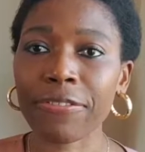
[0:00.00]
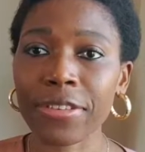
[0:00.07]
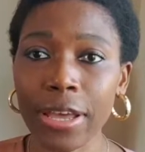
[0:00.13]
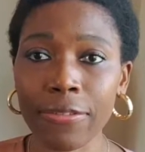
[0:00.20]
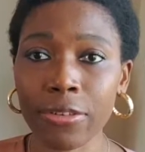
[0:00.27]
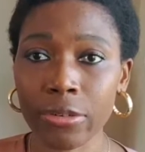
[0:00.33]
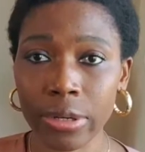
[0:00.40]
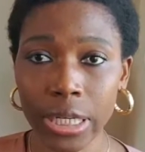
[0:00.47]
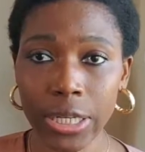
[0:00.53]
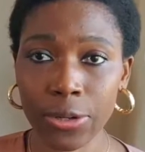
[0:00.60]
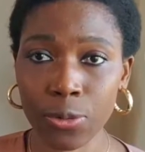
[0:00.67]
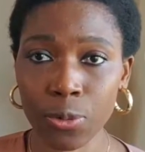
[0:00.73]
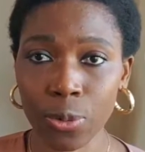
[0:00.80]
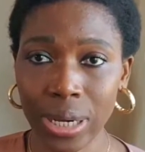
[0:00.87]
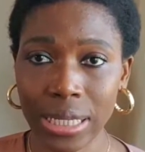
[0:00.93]
never
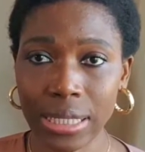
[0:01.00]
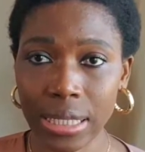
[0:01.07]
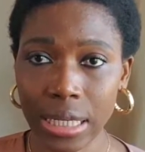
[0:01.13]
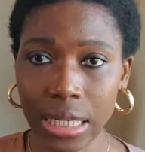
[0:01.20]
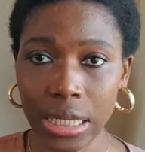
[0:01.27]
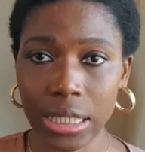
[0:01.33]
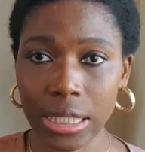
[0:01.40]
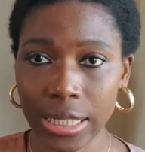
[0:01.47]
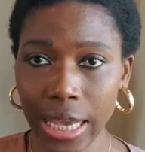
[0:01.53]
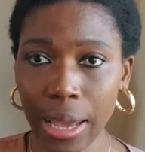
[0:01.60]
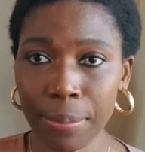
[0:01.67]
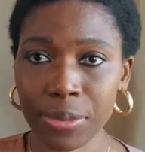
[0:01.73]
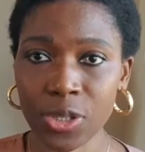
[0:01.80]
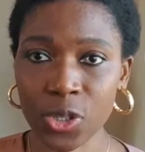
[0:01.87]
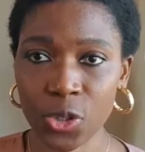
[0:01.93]
really went in
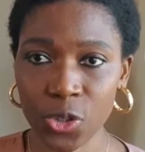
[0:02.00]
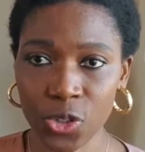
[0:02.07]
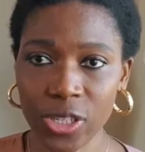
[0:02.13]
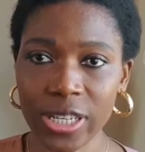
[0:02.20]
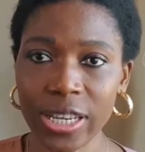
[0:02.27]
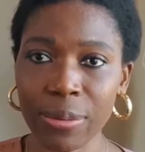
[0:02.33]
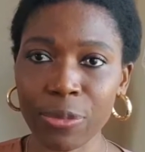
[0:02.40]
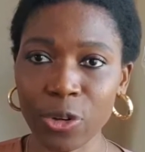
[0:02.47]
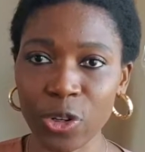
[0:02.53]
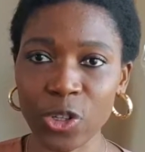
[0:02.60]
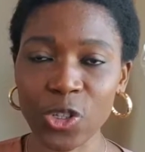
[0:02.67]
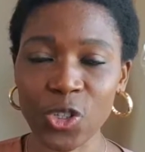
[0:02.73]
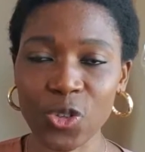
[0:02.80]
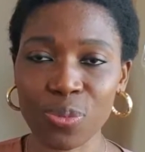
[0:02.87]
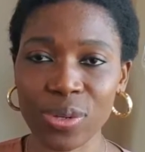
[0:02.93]
depth. So today I'm
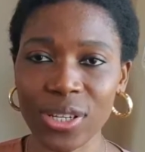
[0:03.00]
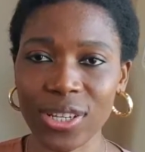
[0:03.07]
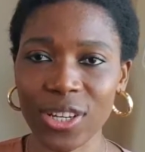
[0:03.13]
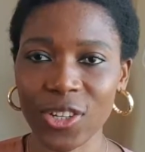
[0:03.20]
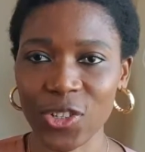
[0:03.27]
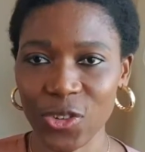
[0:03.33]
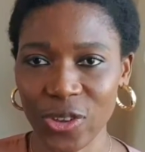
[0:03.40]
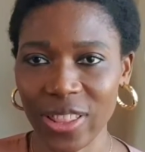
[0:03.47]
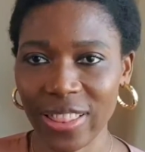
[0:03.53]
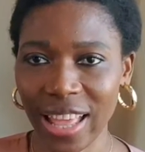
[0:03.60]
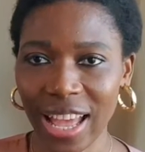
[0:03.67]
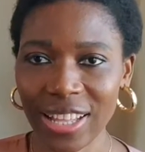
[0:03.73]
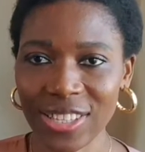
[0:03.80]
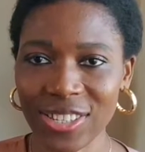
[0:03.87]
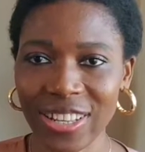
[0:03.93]
going to be doing
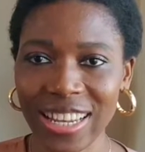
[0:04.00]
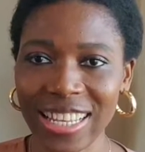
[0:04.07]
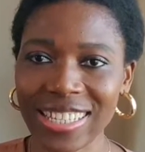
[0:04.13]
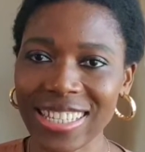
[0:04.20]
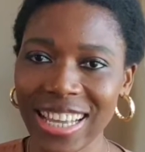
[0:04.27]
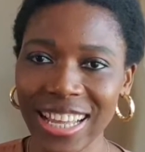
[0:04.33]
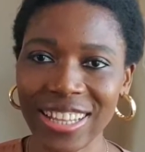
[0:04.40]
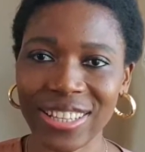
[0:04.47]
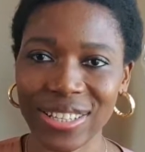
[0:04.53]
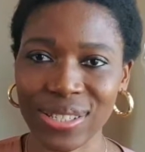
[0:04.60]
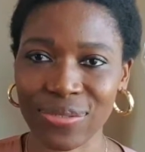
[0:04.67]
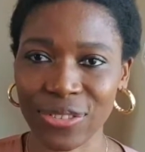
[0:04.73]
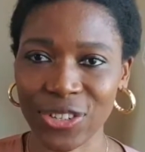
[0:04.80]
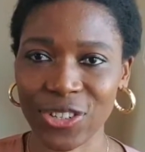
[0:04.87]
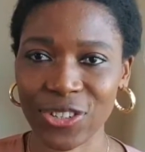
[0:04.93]
that. So let's get
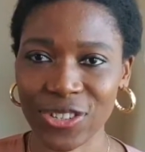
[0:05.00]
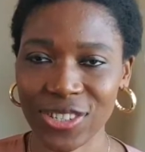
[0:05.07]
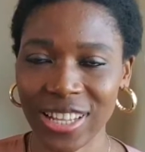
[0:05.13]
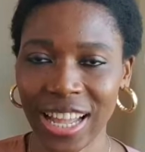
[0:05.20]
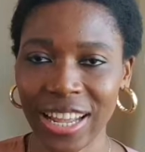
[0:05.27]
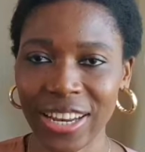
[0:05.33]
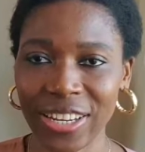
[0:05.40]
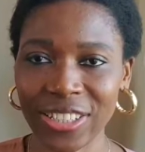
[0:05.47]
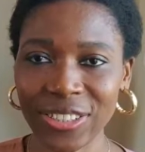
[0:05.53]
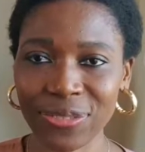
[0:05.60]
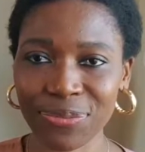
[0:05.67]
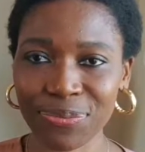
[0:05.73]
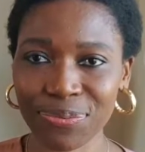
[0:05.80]
this video started.